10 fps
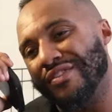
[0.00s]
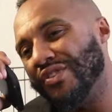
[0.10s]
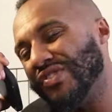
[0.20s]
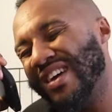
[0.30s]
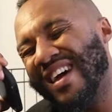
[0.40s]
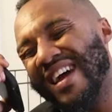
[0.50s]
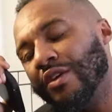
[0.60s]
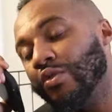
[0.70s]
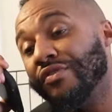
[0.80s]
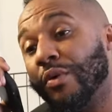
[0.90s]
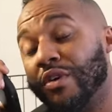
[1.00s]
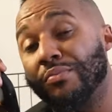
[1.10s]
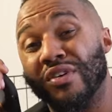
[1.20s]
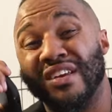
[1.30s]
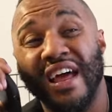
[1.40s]
If you say, hey, I don't know if I want
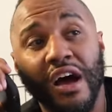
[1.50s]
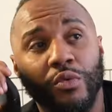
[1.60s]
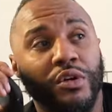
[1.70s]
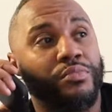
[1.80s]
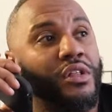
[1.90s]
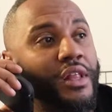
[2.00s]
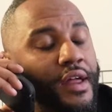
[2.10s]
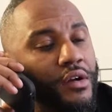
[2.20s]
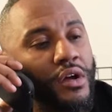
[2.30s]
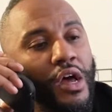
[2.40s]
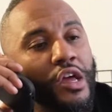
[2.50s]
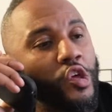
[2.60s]
to breed now or breed later,